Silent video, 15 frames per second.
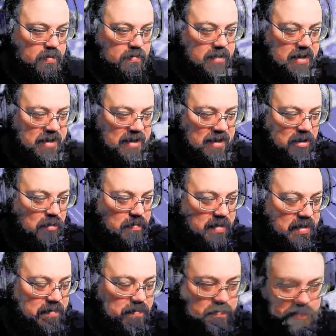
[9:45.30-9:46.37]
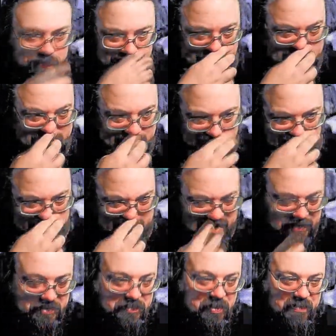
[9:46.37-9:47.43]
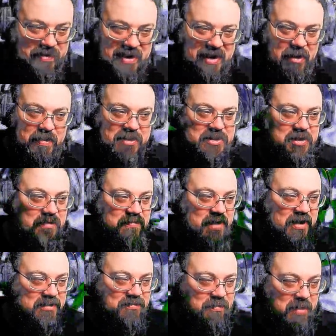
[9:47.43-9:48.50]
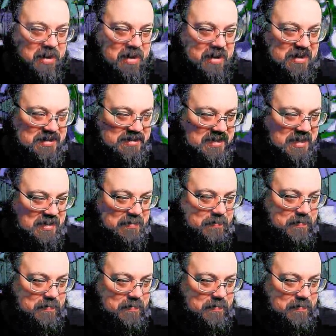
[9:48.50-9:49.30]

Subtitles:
Getting a little bit... It was moving a little bit too fast for my eyes there.